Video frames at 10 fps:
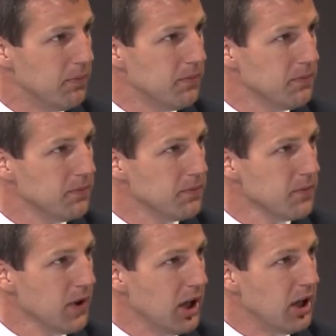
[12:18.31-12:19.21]
Mm-hmm.
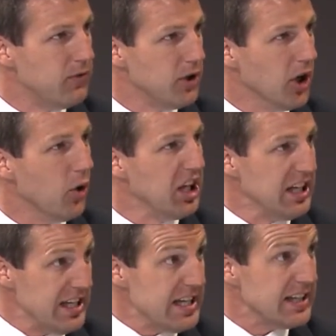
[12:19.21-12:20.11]
If you go
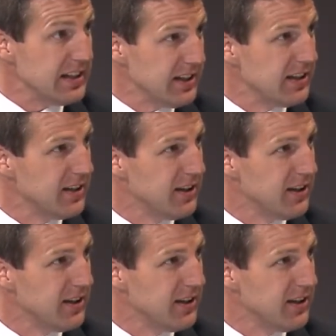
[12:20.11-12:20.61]
to N,